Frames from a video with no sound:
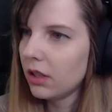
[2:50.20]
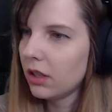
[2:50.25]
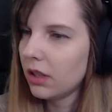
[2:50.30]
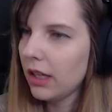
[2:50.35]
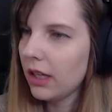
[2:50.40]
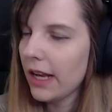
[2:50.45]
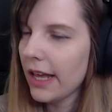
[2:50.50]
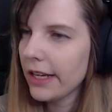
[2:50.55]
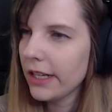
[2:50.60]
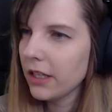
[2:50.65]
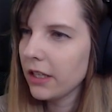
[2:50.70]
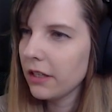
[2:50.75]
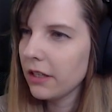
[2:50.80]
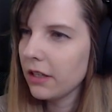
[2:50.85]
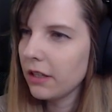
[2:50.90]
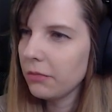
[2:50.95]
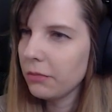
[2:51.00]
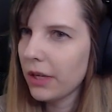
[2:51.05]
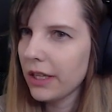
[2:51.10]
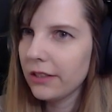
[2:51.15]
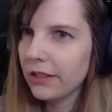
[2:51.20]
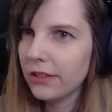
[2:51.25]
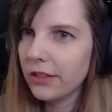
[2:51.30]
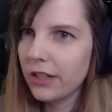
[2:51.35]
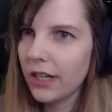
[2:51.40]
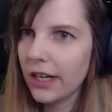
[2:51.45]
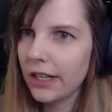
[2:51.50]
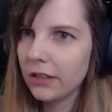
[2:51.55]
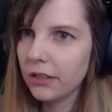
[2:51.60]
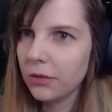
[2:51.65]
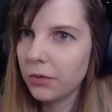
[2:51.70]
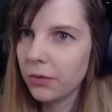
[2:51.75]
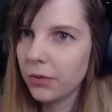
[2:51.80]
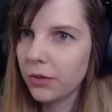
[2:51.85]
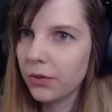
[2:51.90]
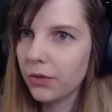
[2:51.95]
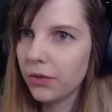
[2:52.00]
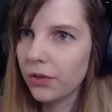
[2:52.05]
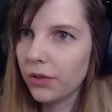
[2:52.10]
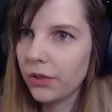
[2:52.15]
Like a mother, like
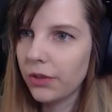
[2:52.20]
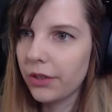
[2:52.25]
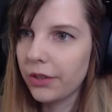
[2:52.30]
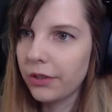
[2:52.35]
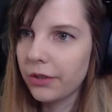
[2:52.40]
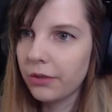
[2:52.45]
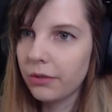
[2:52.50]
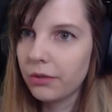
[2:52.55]
daughter.